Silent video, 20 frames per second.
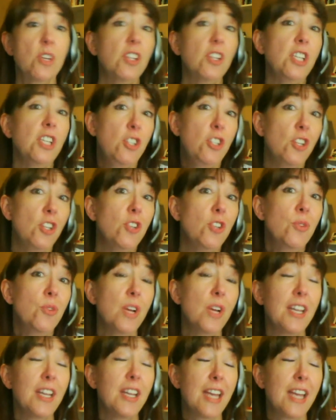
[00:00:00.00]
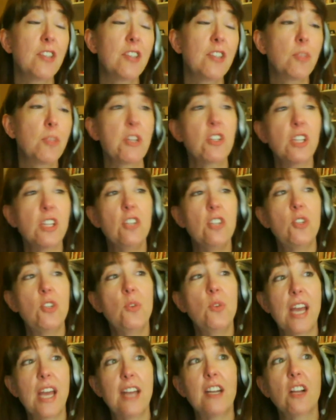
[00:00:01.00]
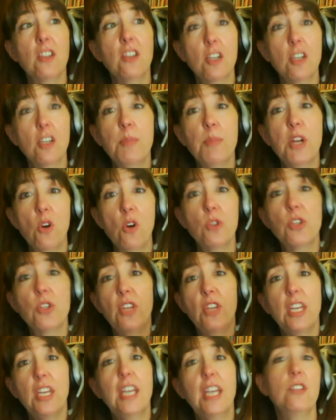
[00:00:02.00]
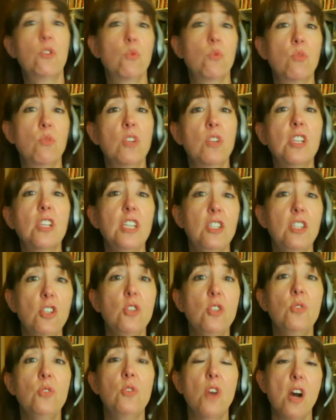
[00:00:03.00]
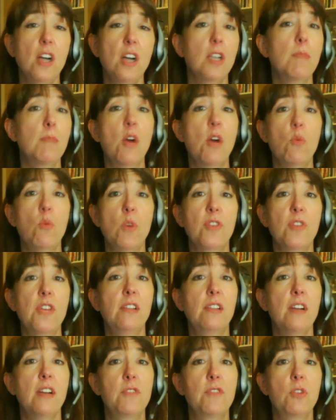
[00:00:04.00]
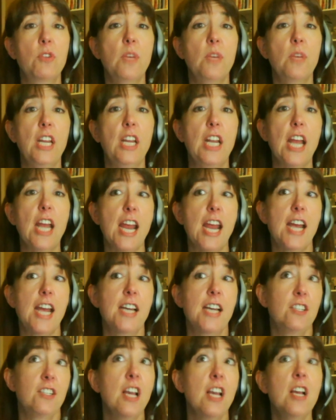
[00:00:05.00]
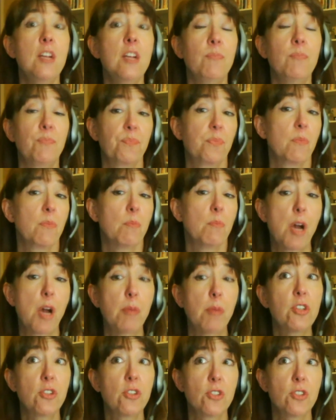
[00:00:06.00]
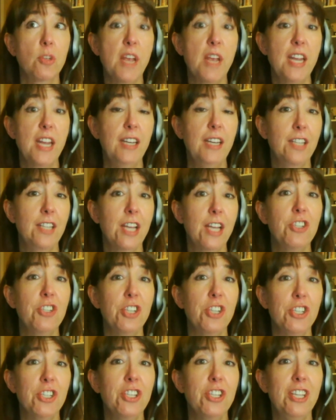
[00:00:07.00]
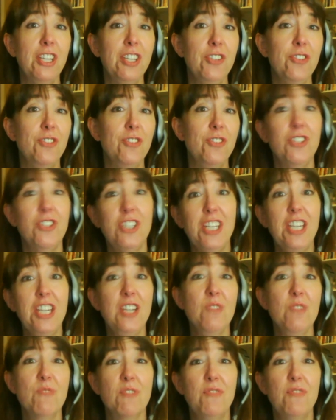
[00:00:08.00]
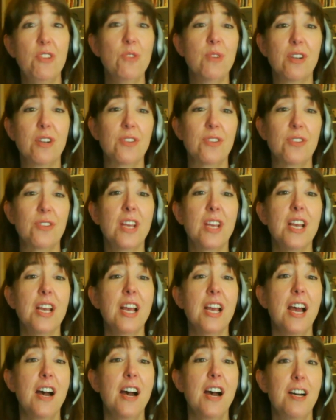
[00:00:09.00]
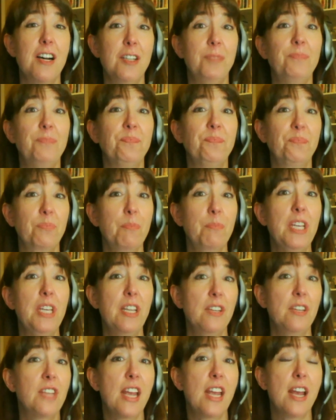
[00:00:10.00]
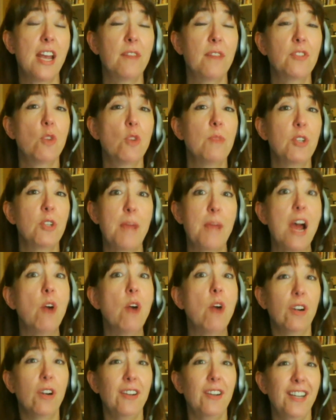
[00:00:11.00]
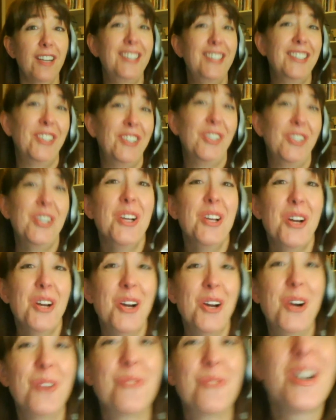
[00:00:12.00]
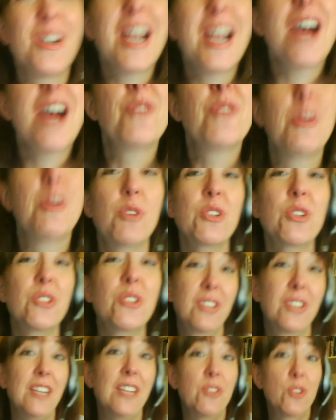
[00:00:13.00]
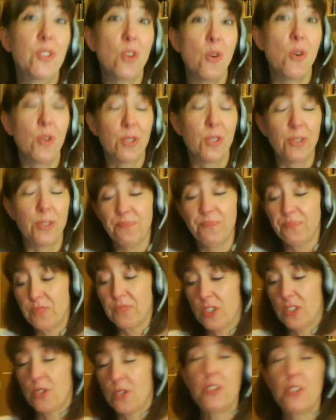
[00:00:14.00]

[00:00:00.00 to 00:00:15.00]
really do, especially as you get a little bit older, the kids really do talk about what they love to read, and publishers are paying attention to these teen reviewers, because they have so much power over how their books get sold. So it's